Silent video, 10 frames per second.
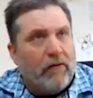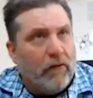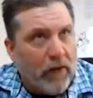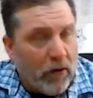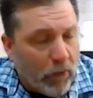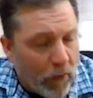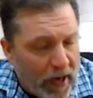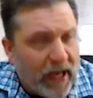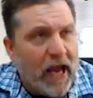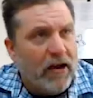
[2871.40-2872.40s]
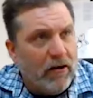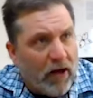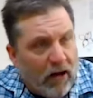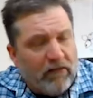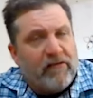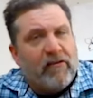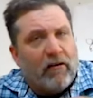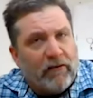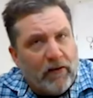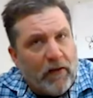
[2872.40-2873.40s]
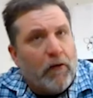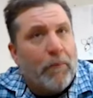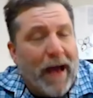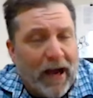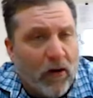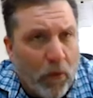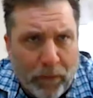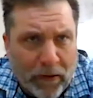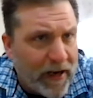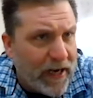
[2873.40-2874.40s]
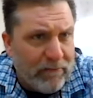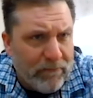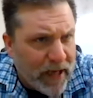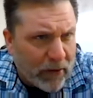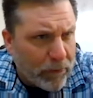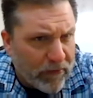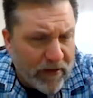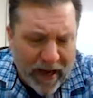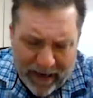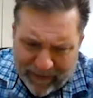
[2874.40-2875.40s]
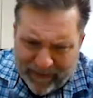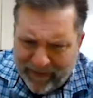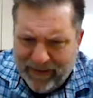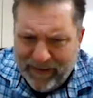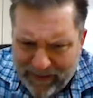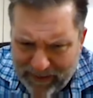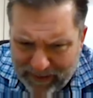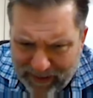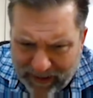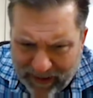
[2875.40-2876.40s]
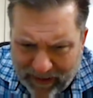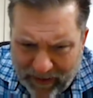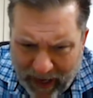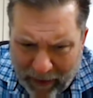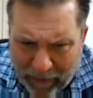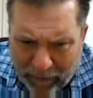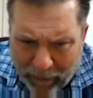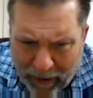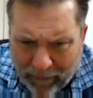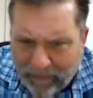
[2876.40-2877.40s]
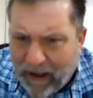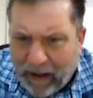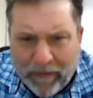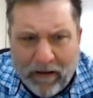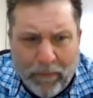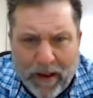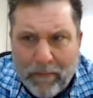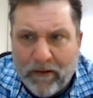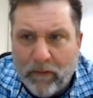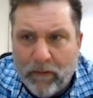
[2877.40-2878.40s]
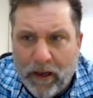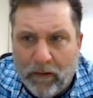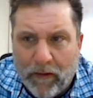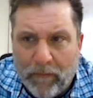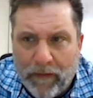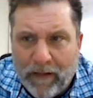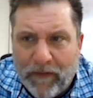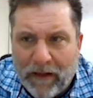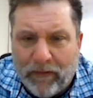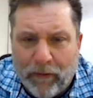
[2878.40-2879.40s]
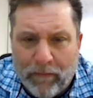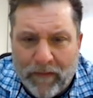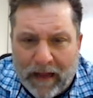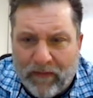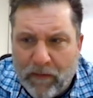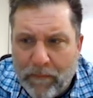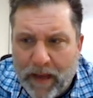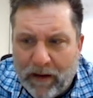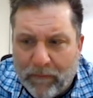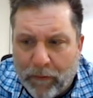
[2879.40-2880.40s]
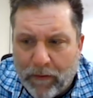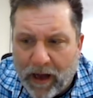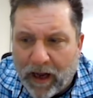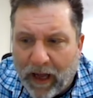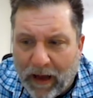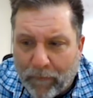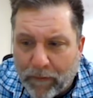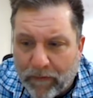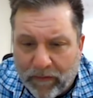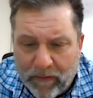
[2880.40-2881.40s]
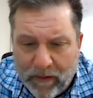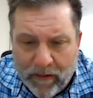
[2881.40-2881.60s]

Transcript: So they go Grand Canyon, College of Charleston. Then they're back home playing Nicholls State. Then I think they're out at South Alabama. So, you know, that's the meat of their non-conference.